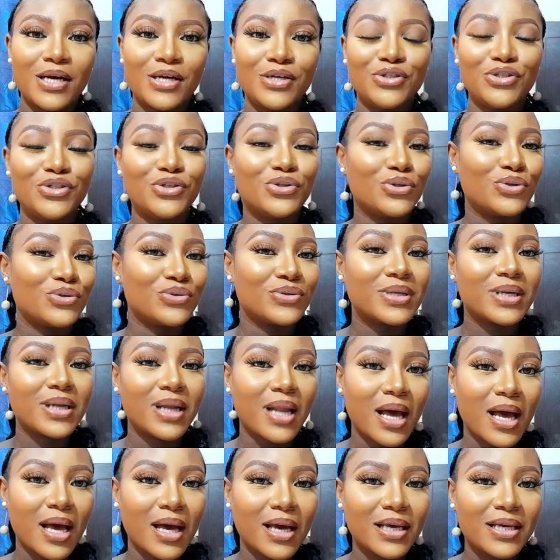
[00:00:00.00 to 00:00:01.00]
You look
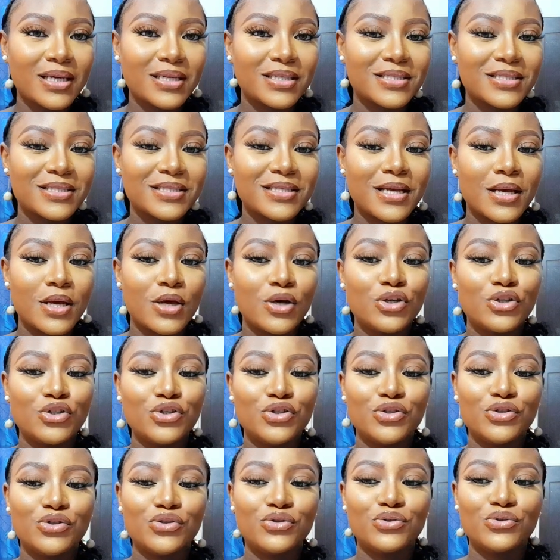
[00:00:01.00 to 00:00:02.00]
nice,
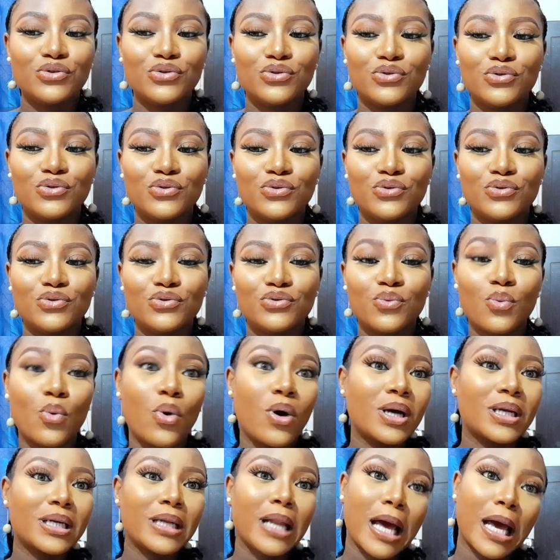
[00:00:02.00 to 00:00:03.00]
you
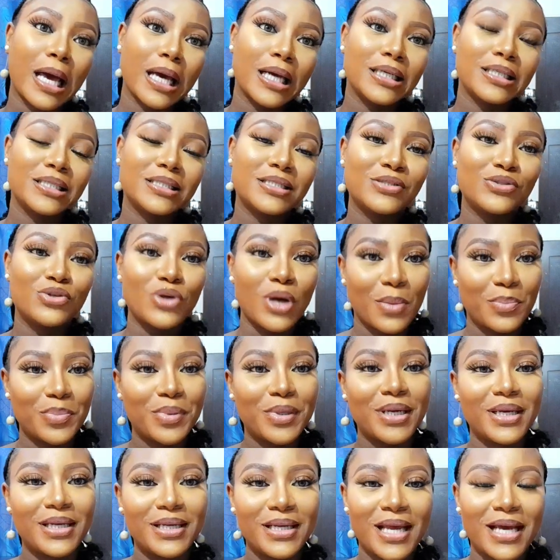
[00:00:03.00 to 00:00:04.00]
walk nice, you
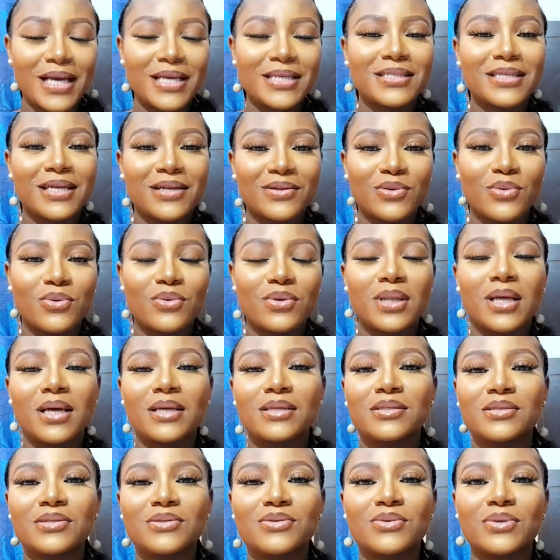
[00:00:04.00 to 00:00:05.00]
appear nice and all
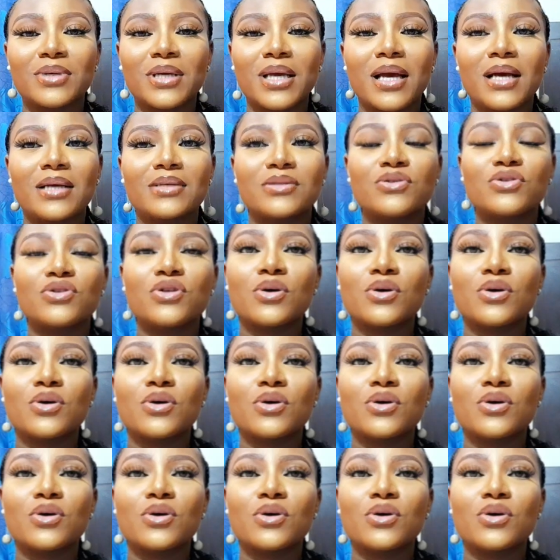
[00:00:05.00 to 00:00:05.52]
that. So yeah. So